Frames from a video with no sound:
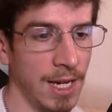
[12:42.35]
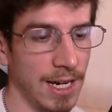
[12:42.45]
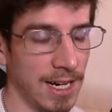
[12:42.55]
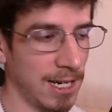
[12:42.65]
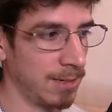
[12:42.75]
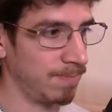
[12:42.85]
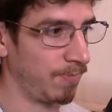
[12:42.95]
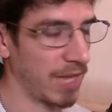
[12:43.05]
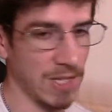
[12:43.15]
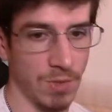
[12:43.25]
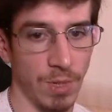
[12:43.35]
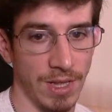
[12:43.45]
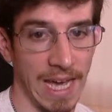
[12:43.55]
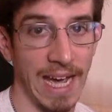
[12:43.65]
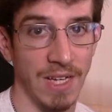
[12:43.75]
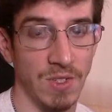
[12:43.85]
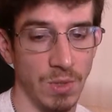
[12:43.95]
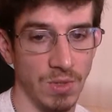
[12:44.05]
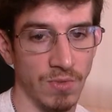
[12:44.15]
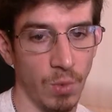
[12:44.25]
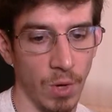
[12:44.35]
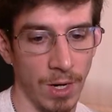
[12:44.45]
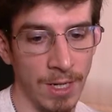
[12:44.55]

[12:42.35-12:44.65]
That's what that is used for.